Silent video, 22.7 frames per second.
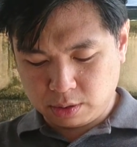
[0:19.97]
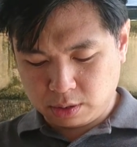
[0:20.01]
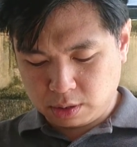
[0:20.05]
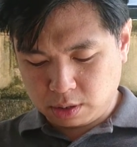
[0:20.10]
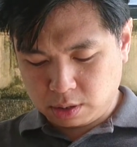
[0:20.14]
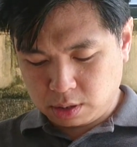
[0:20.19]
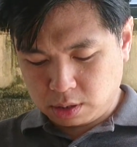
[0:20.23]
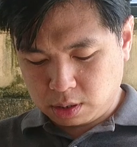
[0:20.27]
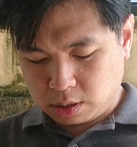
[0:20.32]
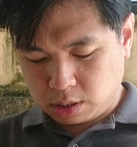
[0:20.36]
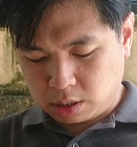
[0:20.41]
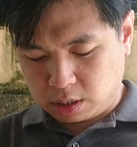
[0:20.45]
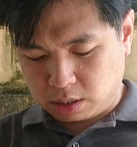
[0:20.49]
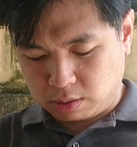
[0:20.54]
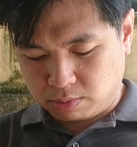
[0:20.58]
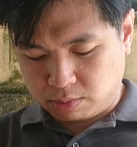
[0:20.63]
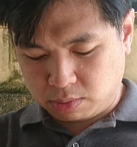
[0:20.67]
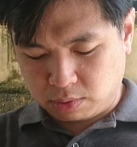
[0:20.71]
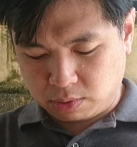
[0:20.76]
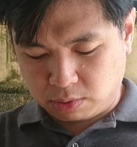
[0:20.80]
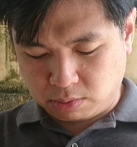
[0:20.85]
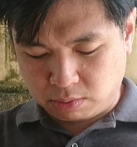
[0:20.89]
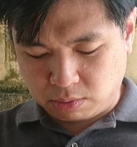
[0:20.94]

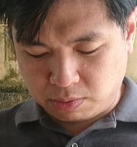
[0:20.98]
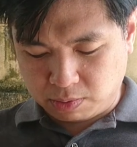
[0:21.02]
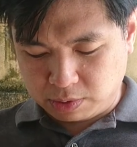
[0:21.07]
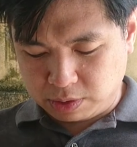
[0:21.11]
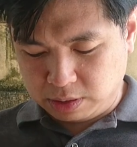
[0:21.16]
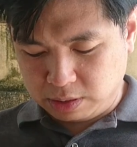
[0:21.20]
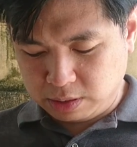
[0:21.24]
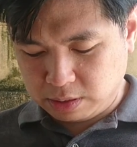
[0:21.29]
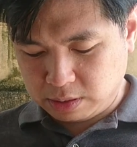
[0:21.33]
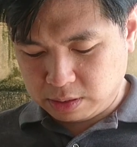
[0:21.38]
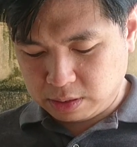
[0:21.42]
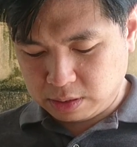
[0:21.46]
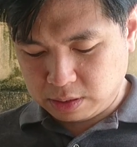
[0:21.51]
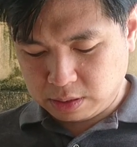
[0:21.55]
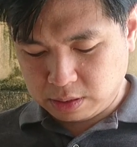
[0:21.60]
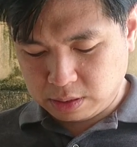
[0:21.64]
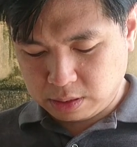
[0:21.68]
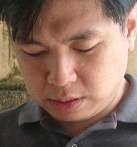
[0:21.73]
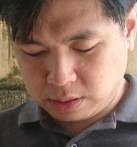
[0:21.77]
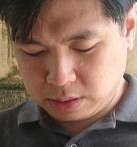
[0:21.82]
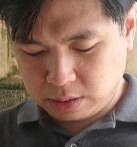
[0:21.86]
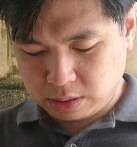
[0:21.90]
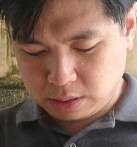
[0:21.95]

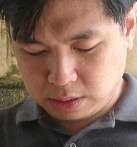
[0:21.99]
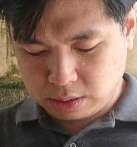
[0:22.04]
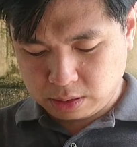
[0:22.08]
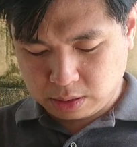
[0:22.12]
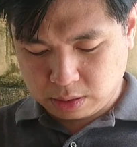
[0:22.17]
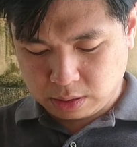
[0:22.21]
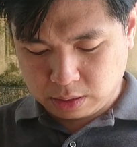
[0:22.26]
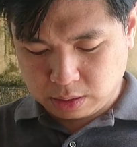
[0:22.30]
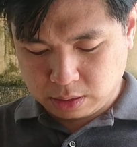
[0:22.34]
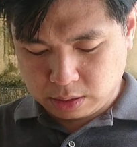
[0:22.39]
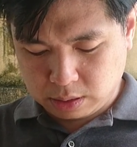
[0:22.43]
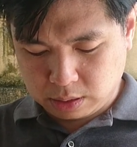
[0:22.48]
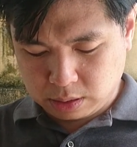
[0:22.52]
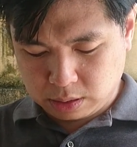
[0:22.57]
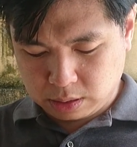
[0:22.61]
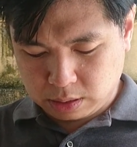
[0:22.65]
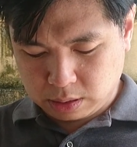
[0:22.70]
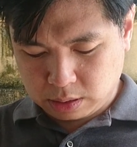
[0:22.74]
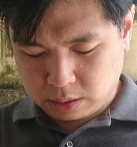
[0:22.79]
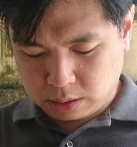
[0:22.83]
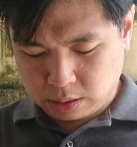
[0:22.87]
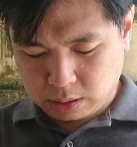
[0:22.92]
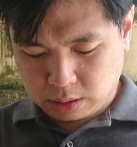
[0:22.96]

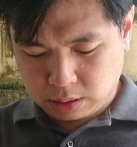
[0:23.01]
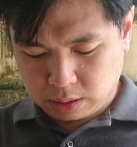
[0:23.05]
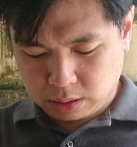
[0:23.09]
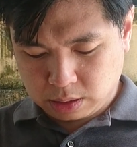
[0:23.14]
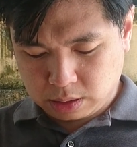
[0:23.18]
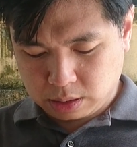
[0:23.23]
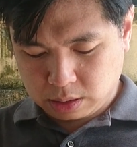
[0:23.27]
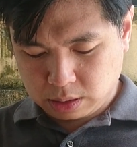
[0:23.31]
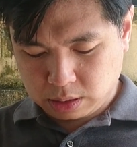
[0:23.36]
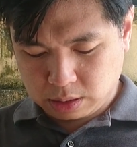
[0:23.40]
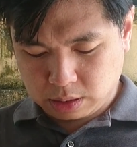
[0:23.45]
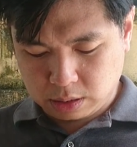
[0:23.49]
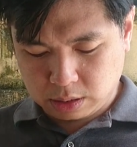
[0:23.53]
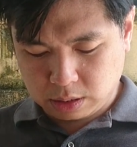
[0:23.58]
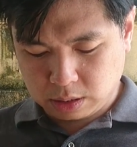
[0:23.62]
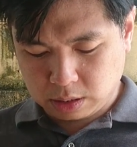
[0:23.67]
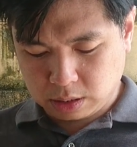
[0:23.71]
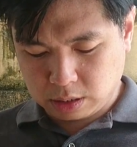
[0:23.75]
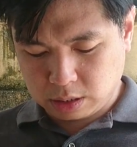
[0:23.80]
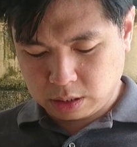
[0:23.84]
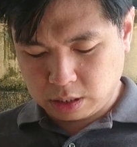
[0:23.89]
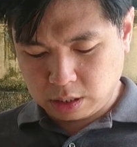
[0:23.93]
Nobody speaks.